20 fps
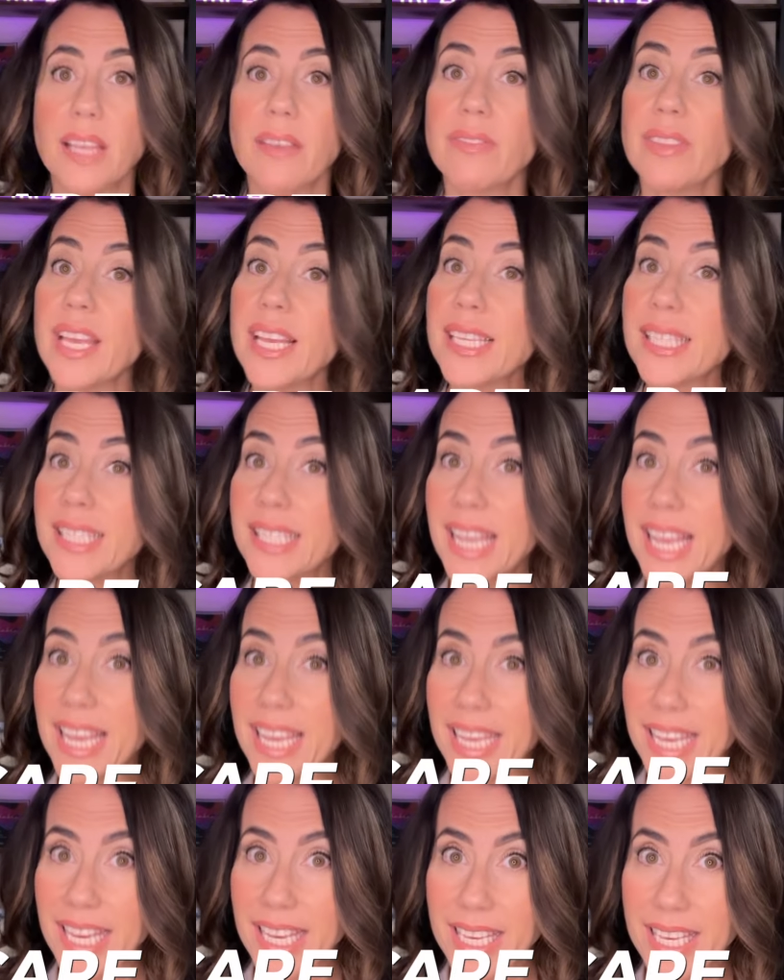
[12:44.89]
If they
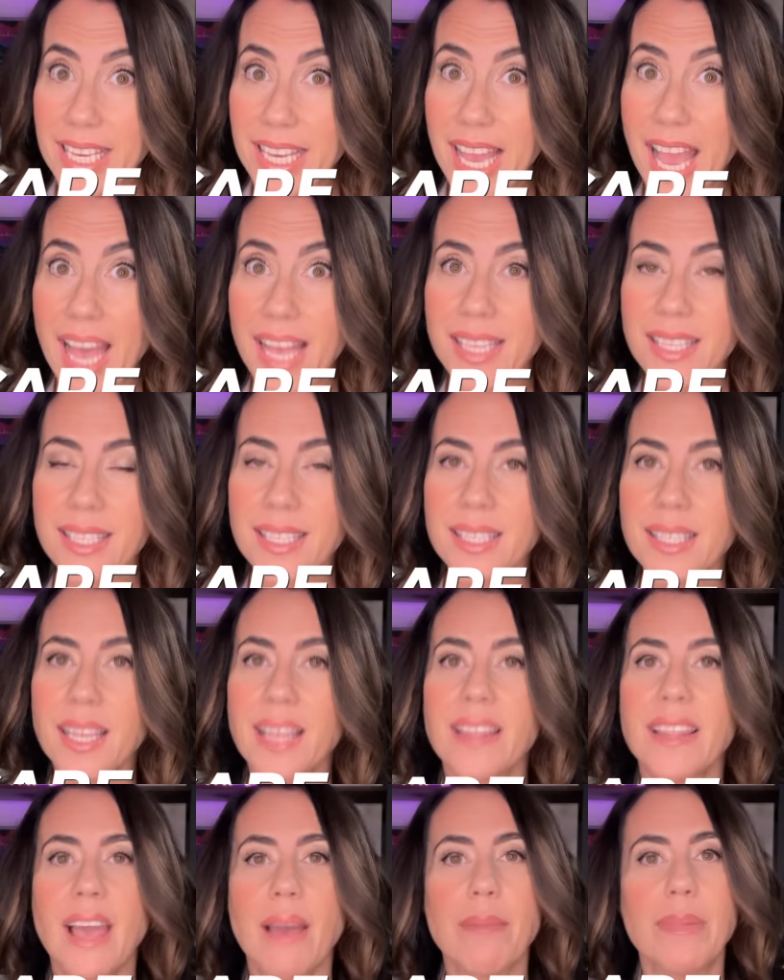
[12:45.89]
say yes,
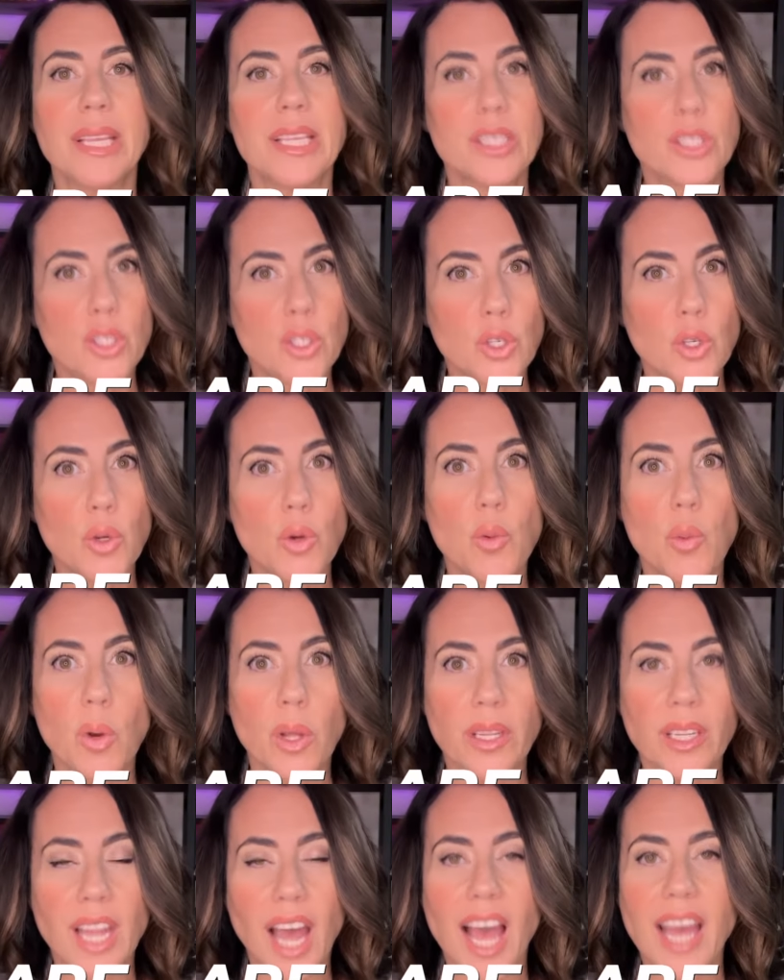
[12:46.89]
that means you
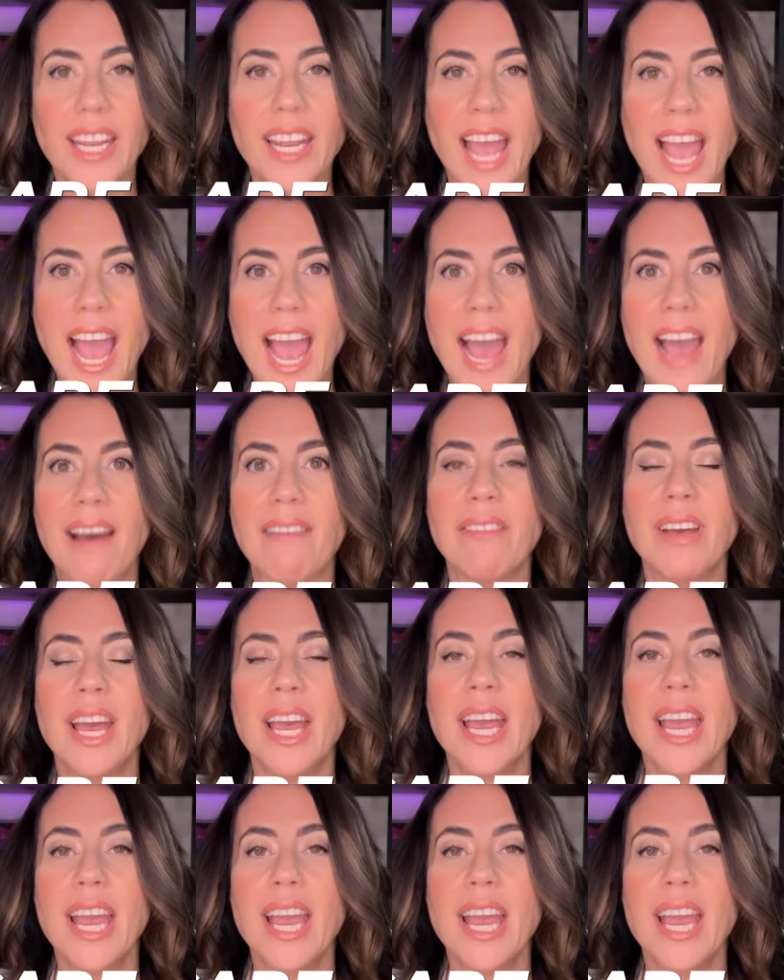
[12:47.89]
will not have